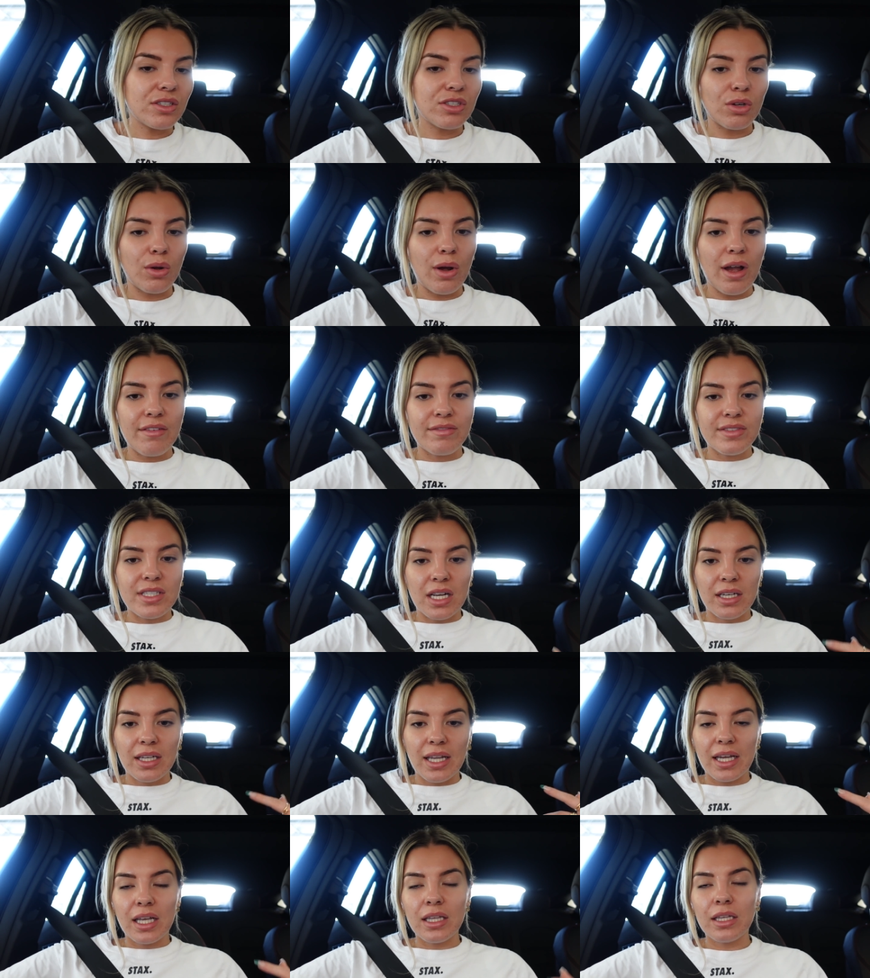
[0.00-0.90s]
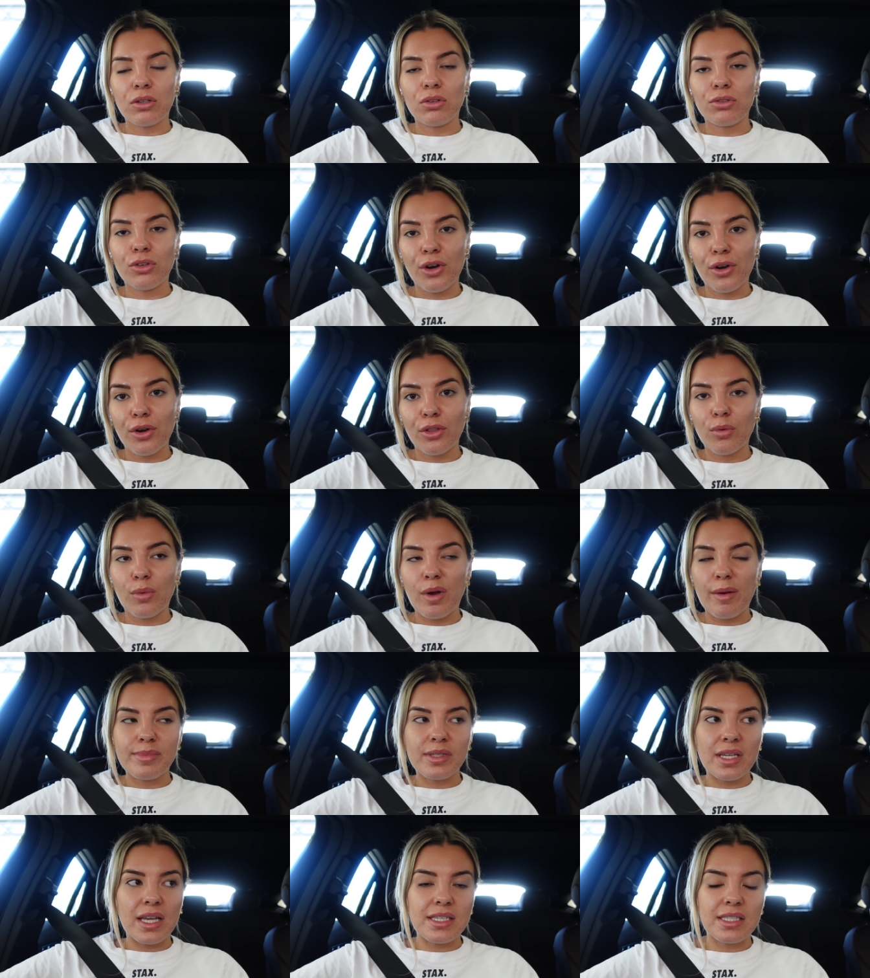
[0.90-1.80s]
So I've done like a little note on the
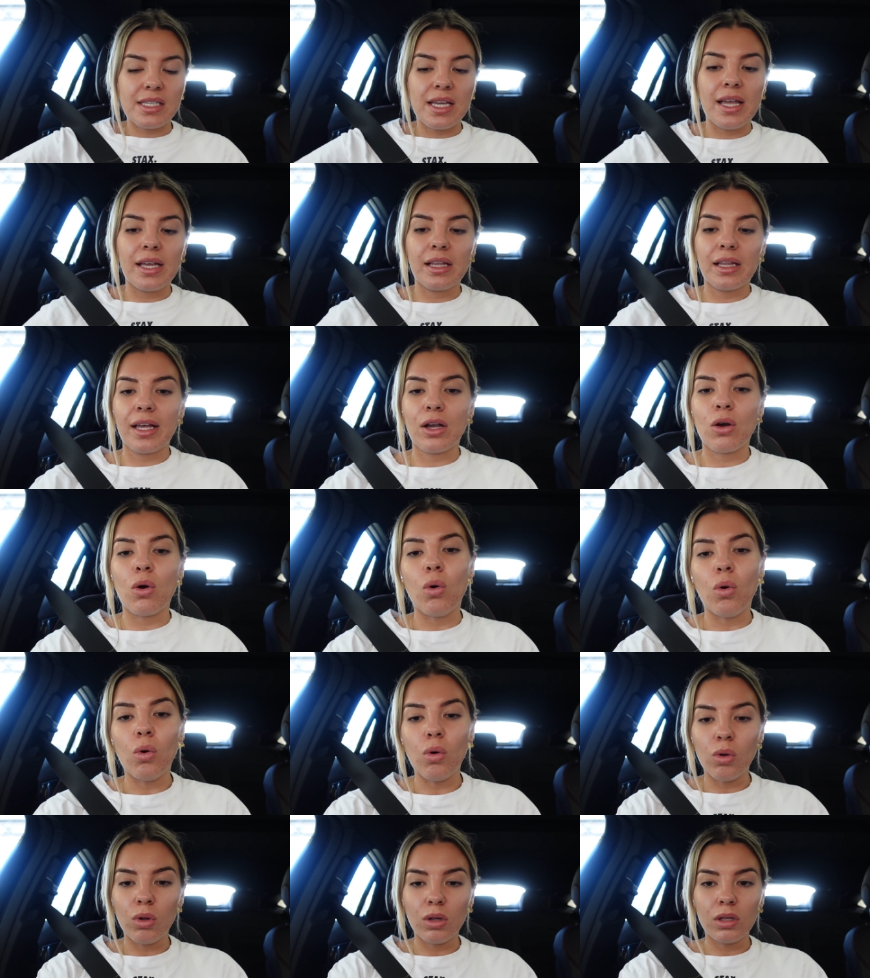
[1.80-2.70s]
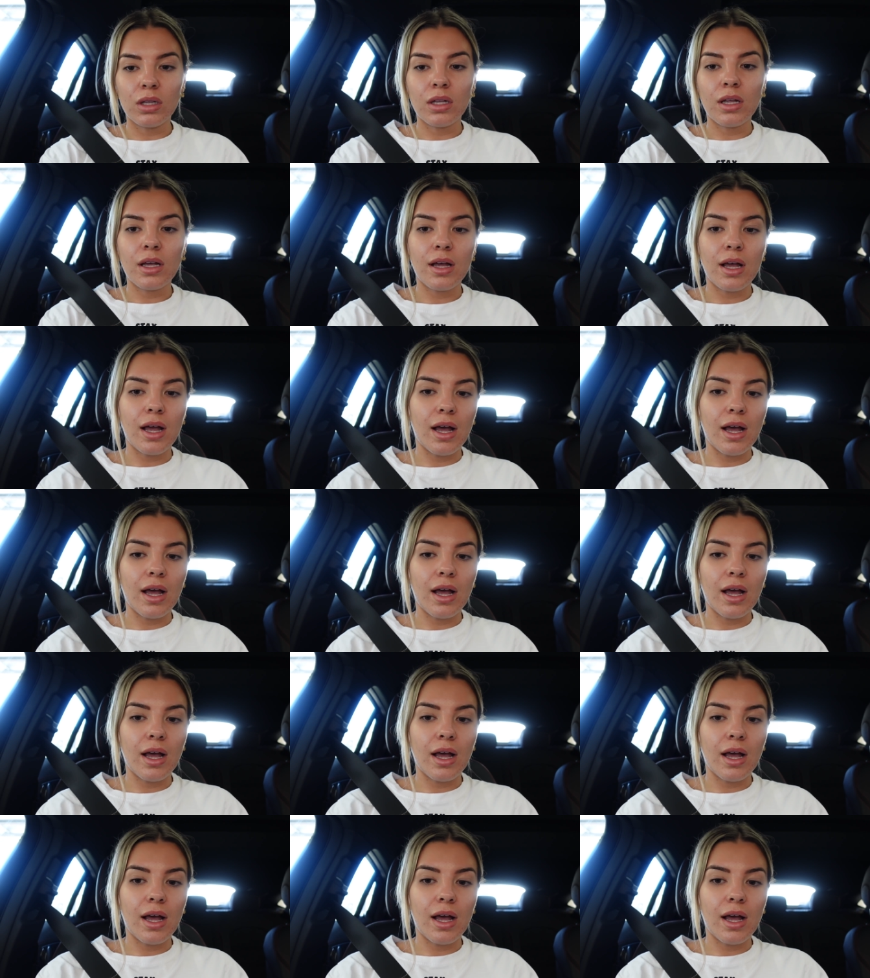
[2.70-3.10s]
website saying like all